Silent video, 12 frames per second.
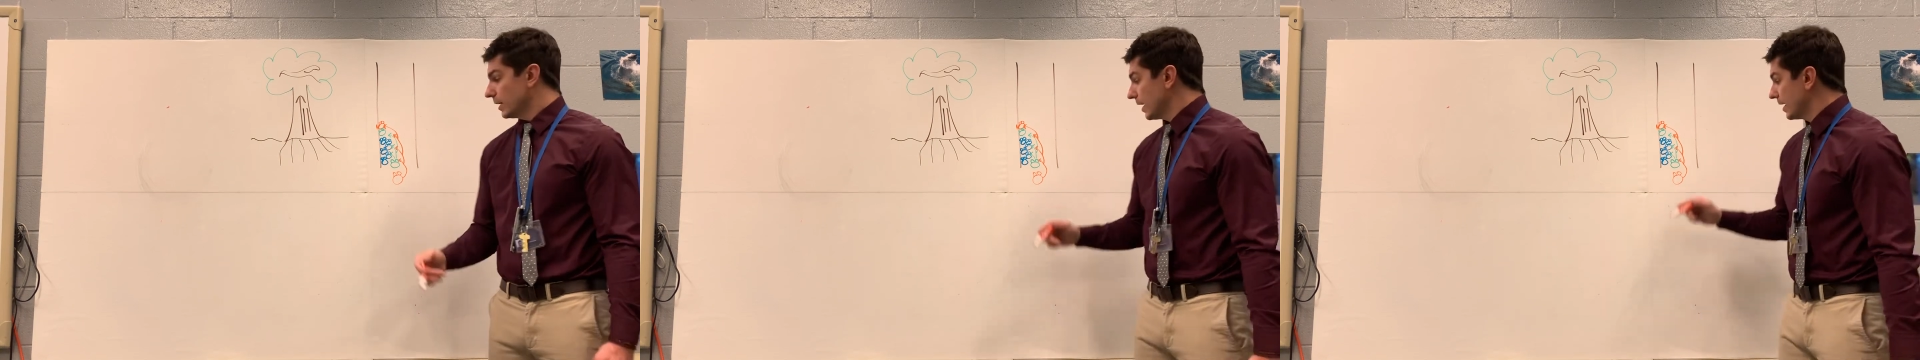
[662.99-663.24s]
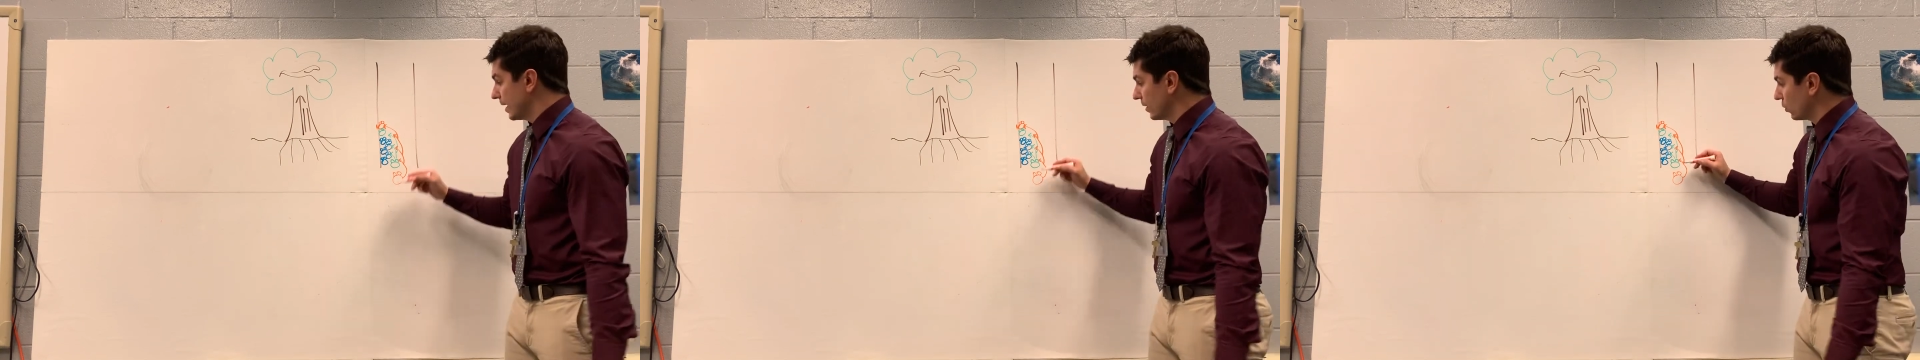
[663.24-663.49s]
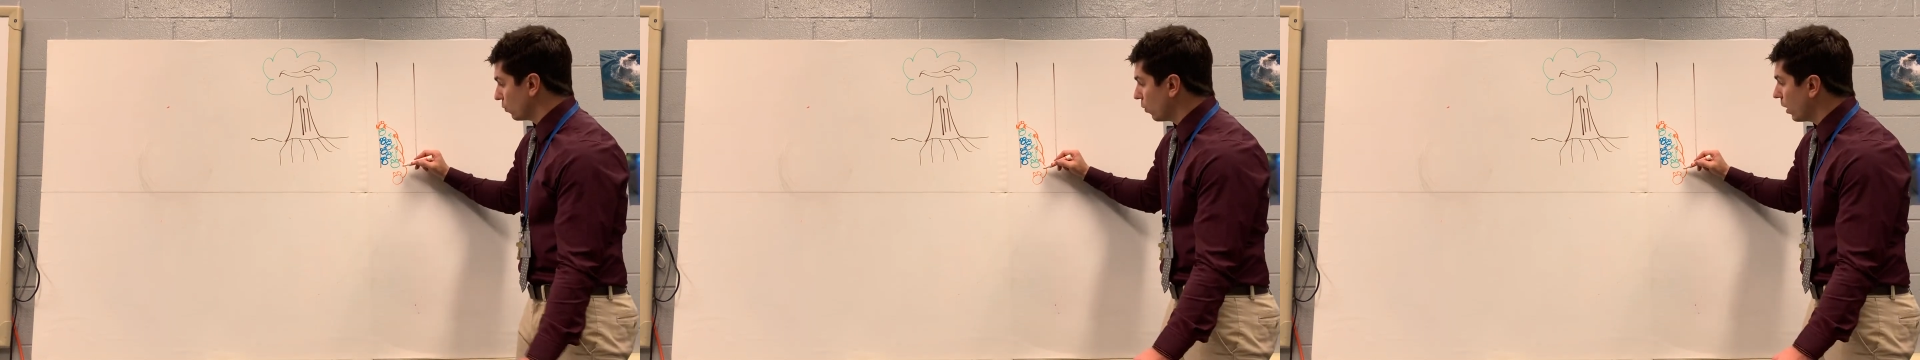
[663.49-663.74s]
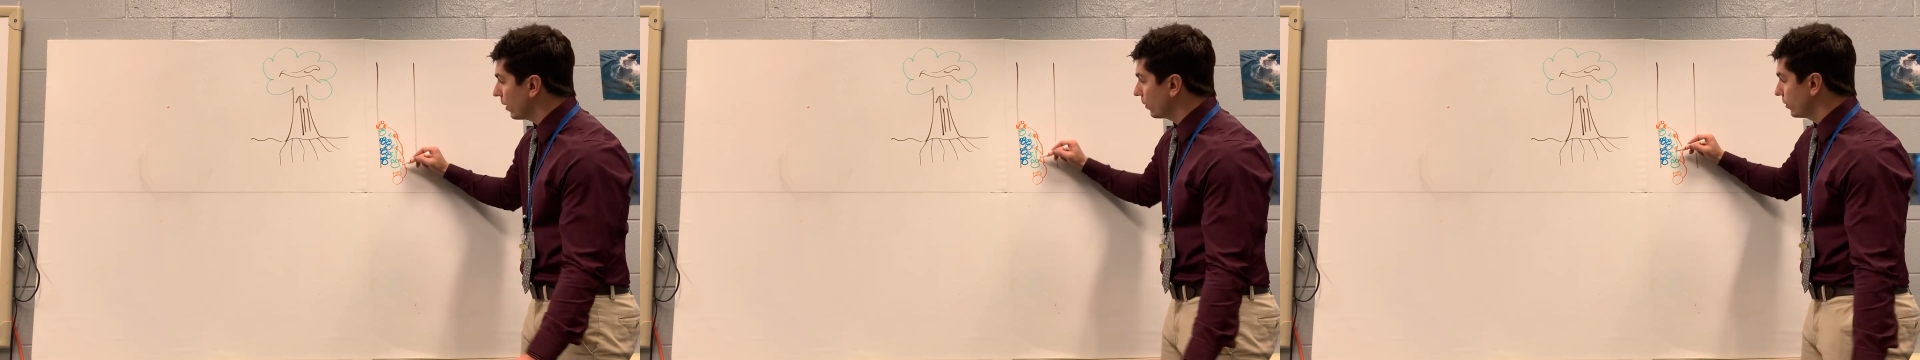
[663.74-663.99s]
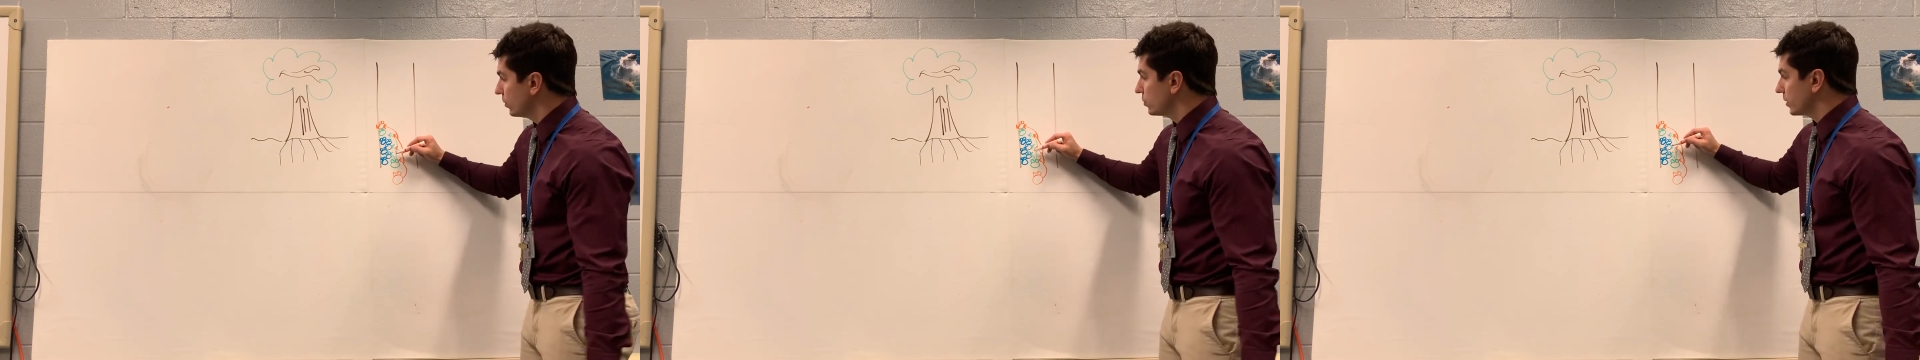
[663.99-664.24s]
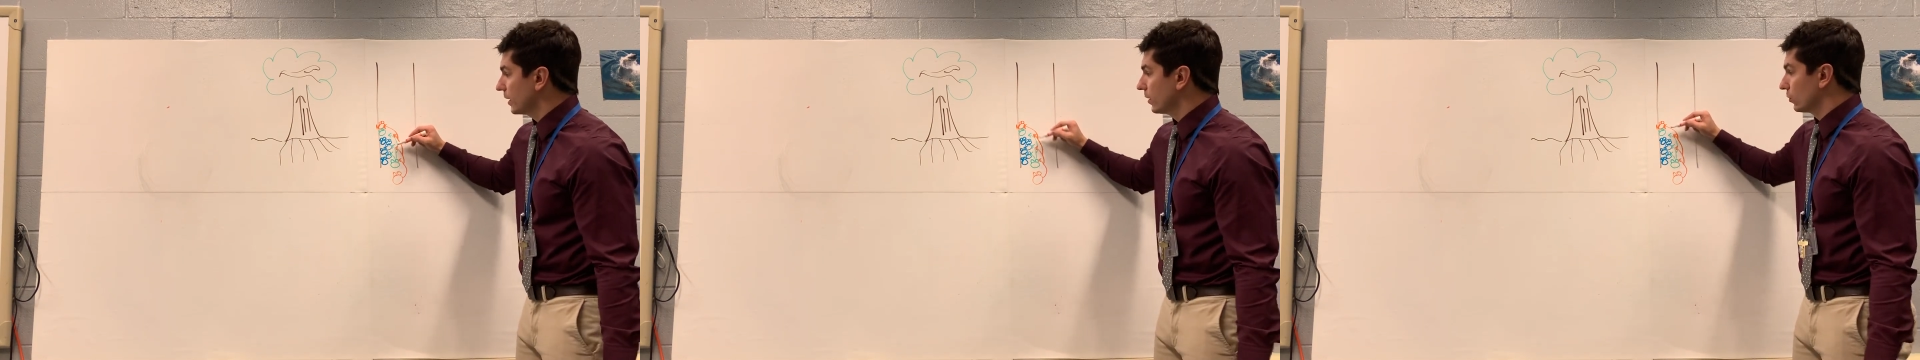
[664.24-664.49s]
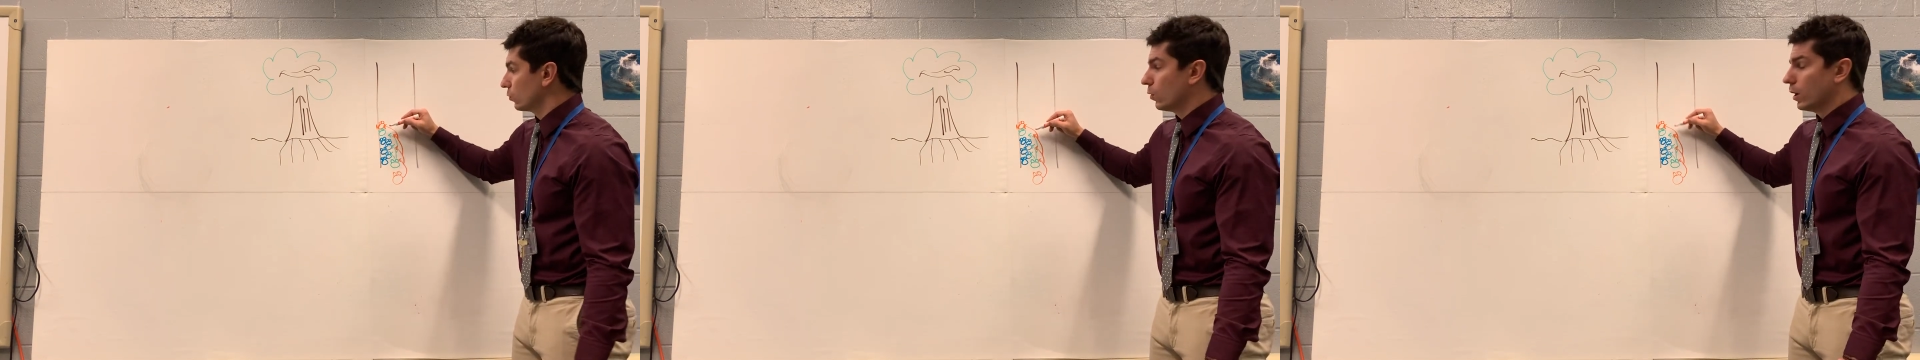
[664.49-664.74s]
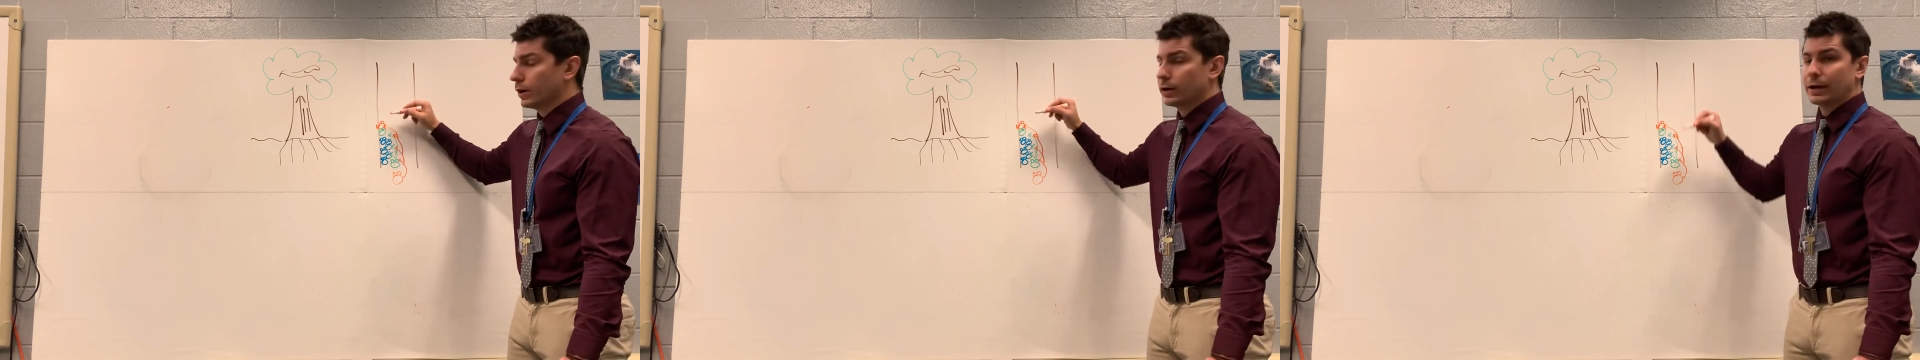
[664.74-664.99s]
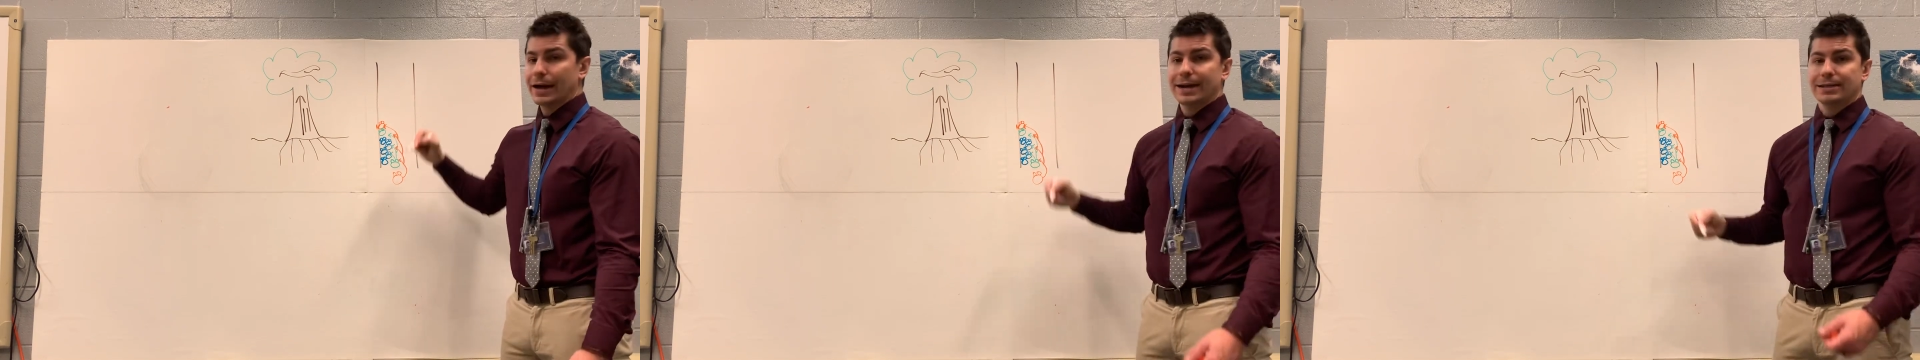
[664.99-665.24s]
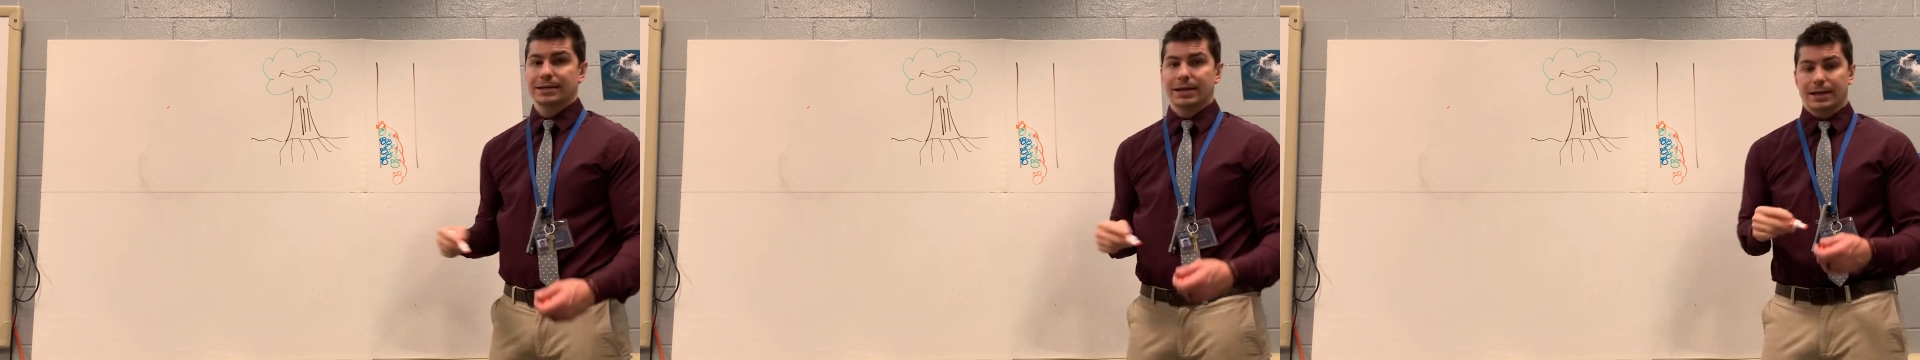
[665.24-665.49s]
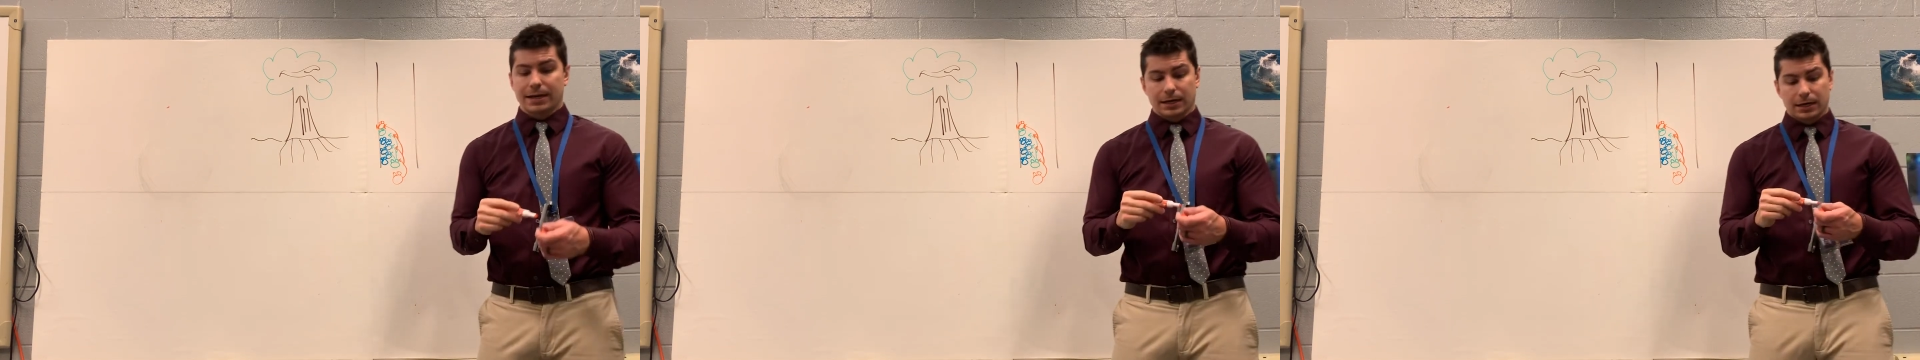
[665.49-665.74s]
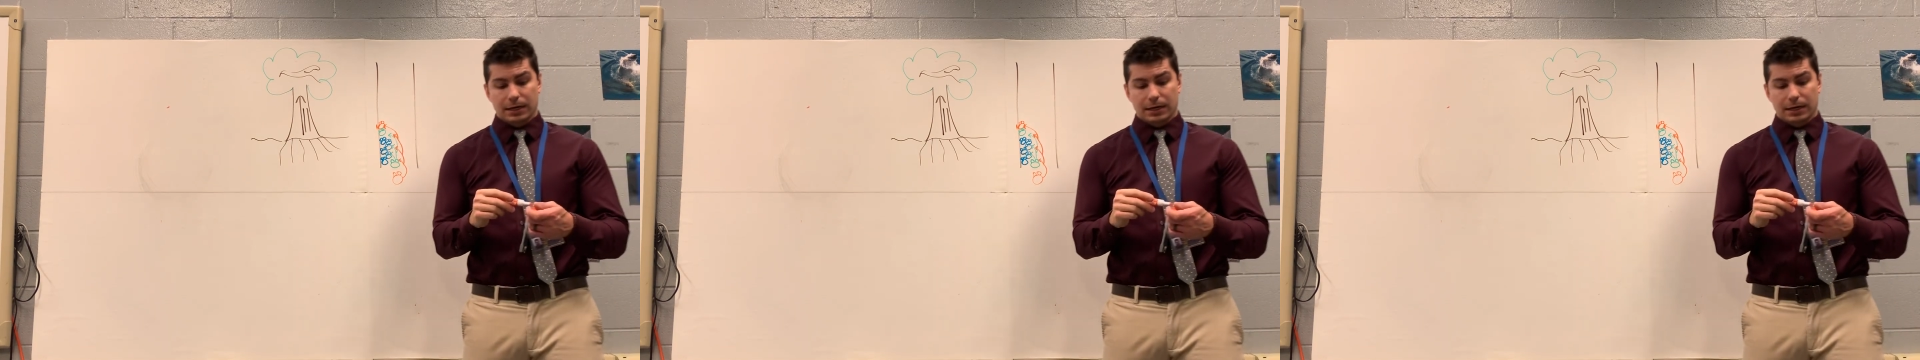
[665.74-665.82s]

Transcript: And then the water using other water as a